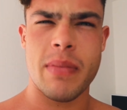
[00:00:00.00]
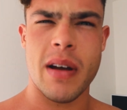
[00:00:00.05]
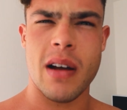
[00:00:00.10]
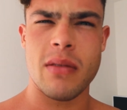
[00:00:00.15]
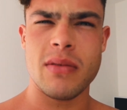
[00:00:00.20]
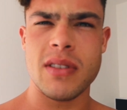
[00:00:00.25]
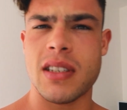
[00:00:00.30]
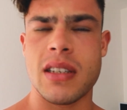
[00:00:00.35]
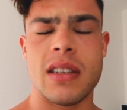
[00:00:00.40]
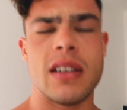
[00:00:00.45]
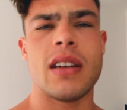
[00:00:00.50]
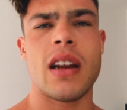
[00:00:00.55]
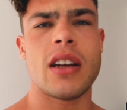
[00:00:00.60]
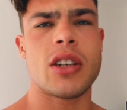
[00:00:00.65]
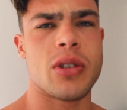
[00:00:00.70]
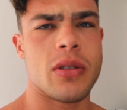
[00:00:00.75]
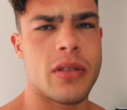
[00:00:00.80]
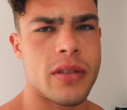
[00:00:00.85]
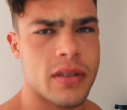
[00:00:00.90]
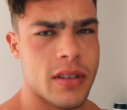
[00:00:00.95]
pounds, and
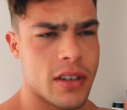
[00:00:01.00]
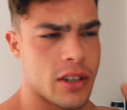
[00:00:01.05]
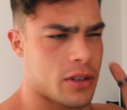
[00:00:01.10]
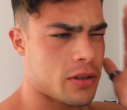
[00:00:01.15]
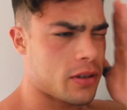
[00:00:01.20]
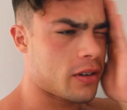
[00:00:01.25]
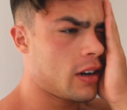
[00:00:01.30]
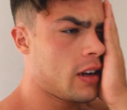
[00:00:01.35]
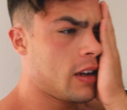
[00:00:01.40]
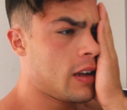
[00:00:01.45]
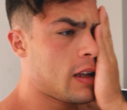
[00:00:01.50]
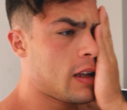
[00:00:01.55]
not sure.